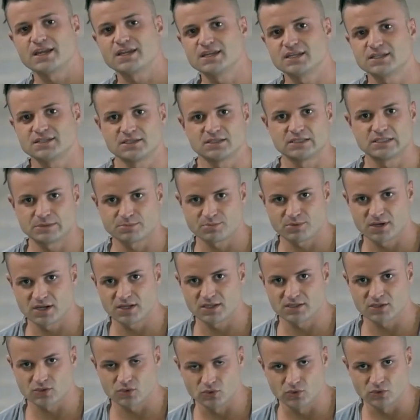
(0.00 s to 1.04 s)
I get to
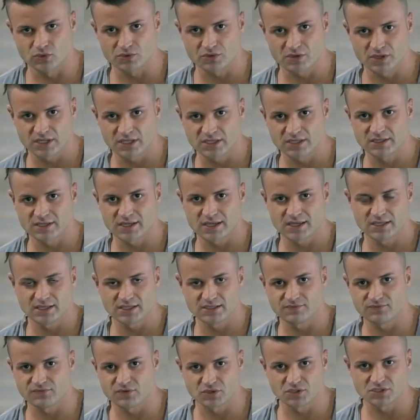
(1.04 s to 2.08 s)
spray the cool green, I
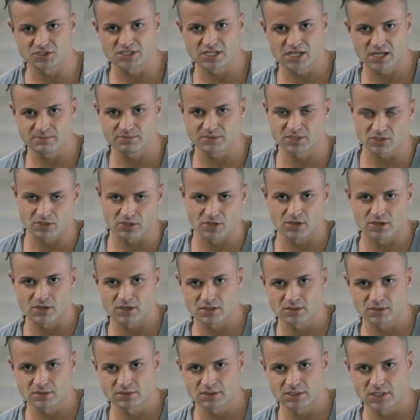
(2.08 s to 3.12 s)
need to first tape the
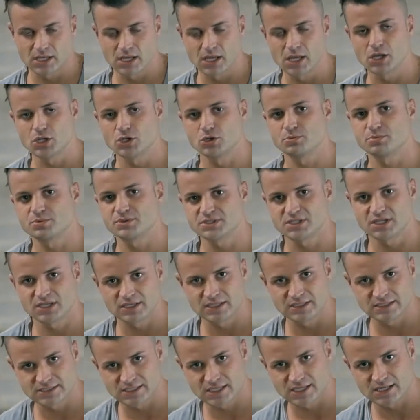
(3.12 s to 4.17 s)
car
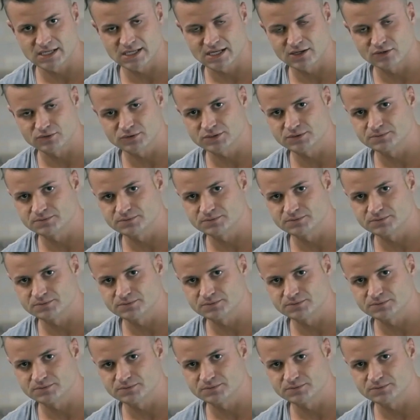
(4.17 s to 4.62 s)
100% inside and out.